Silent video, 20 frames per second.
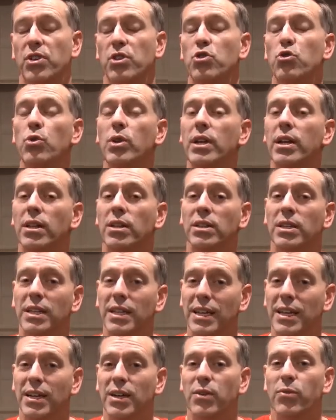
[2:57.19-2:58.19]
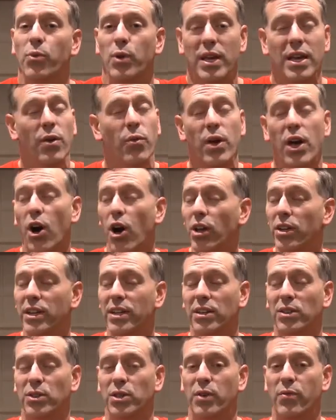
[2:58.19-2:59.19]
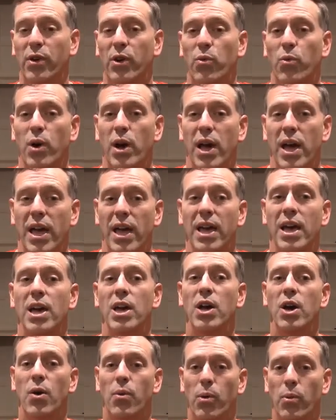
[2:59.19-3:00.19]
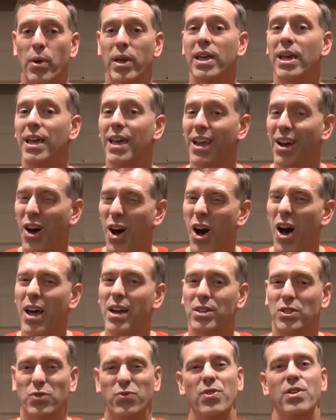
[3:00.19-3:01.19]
and you need to live, we all need to live in a way where we can get honest